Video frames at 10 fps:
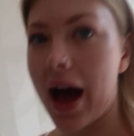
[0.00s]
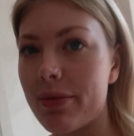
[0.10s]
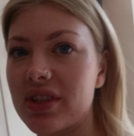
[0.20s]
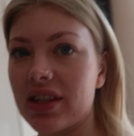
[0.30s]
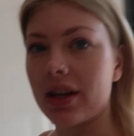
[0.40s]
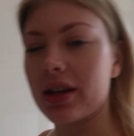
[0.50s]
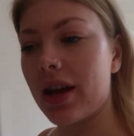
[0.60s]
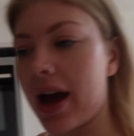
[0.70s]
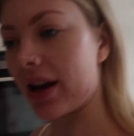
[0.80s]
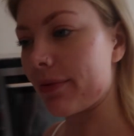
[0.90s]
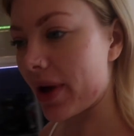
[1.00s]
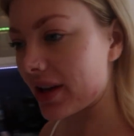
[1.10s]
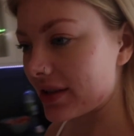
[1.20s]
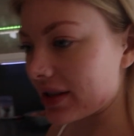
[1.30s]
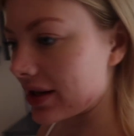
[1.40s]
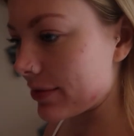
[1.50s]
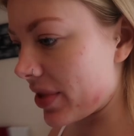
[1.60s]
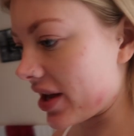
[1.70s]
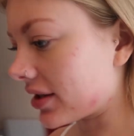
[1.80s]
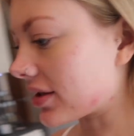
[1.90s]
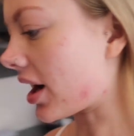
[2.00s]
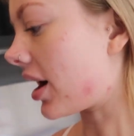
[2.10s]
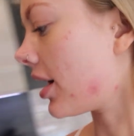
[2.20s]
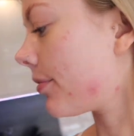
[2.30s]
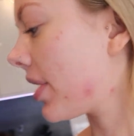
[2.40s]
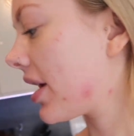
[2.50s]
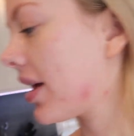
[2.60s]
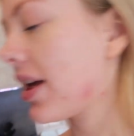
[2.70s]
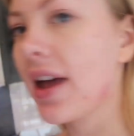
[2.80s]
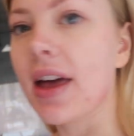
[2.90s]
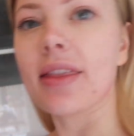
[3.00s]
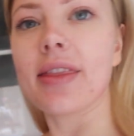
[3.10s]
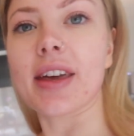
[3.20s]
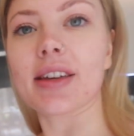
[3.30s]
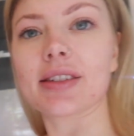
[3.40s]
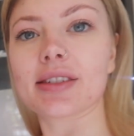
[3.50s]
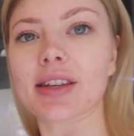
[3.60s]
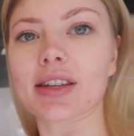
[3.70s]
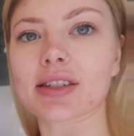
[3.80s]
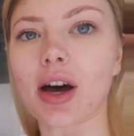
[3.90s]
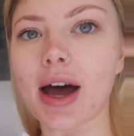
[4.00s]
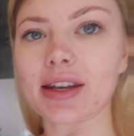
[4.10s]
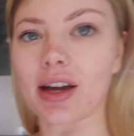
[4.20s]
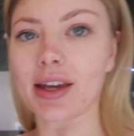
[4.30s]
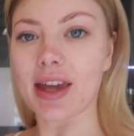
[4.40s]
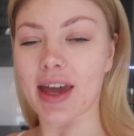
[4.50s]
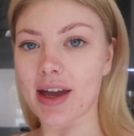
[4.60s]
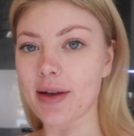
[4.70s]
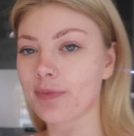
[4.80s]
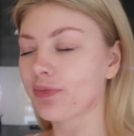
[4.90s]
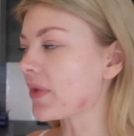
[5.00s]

Amazon and I basically picked up this tie-dye kit.